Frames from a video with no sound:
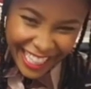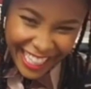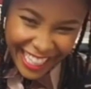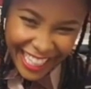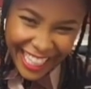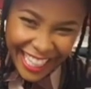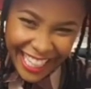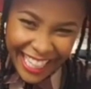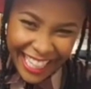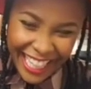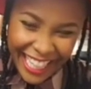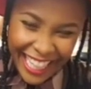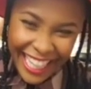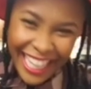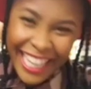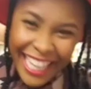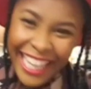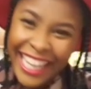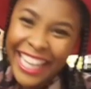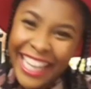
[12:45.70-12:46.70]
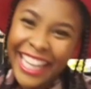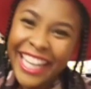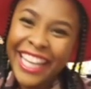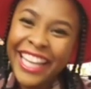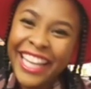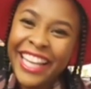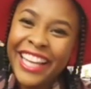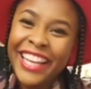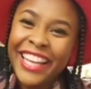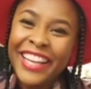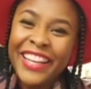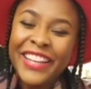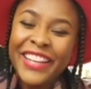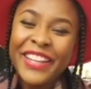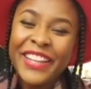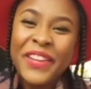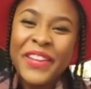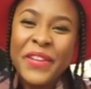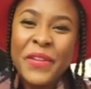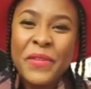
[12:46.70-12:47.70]

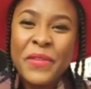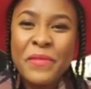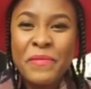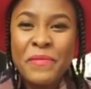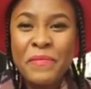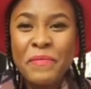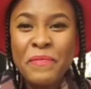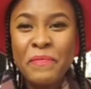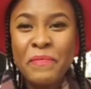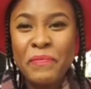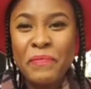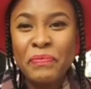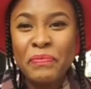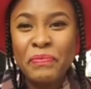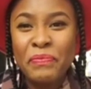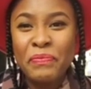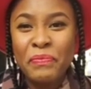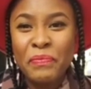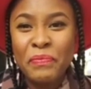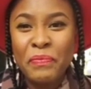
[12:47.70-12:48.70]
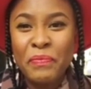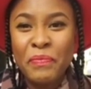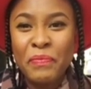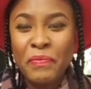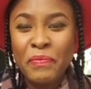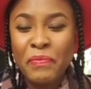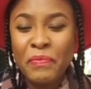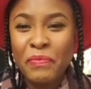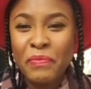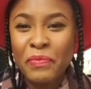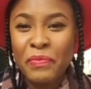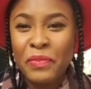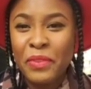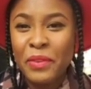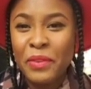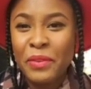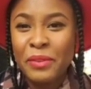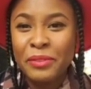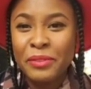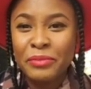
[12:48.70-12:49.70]

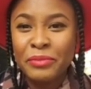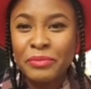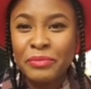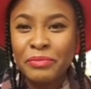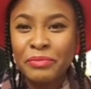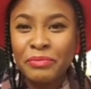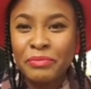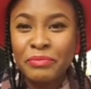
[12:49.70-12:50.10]
The person shown says nothing.